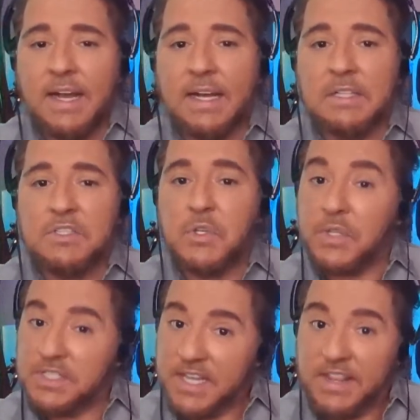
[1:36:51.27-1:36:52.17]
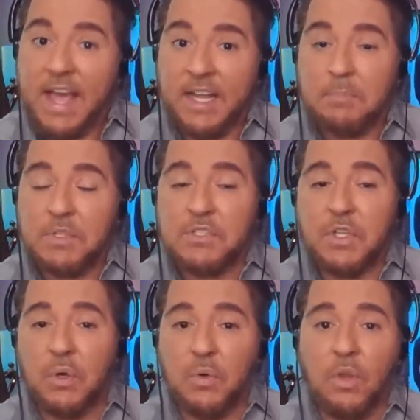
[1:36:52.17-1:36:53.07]
Uh, so you can see that
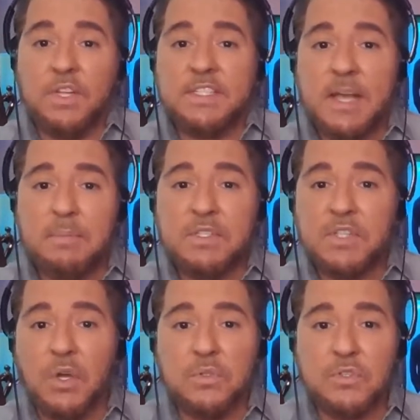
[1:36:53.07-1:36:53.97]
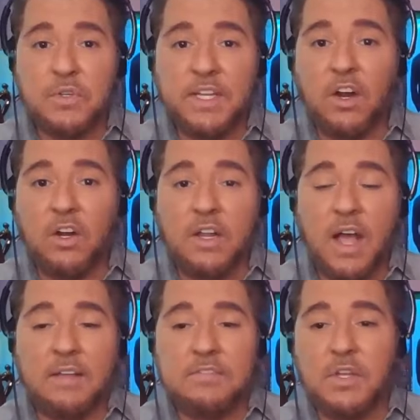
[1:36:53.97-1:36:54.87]
episode. All these episodes are in the
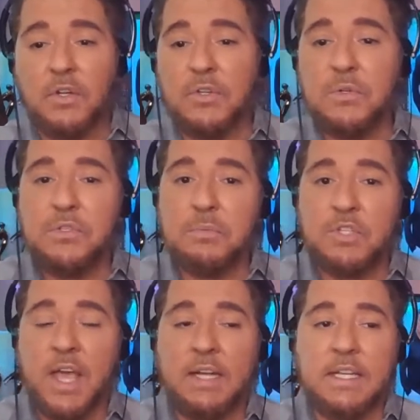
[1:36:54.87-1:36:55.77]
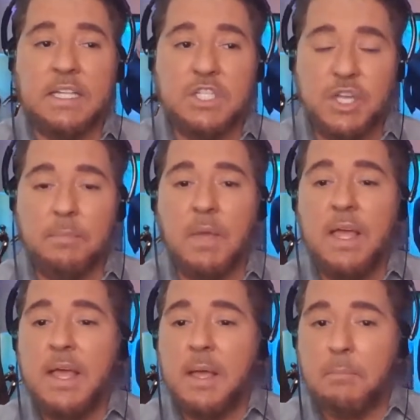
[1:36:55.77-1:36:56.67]
archives on our YouTube channel at Jim
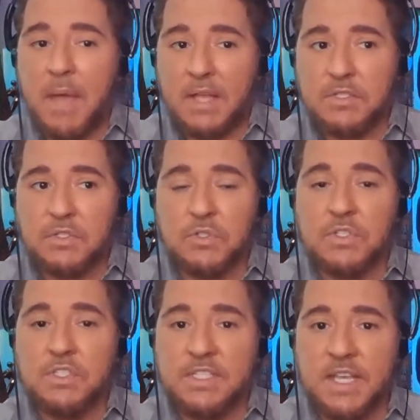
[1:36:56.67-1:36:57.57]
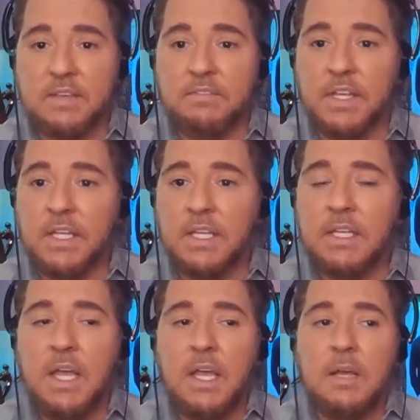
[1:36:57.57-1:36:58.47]
Masters TV.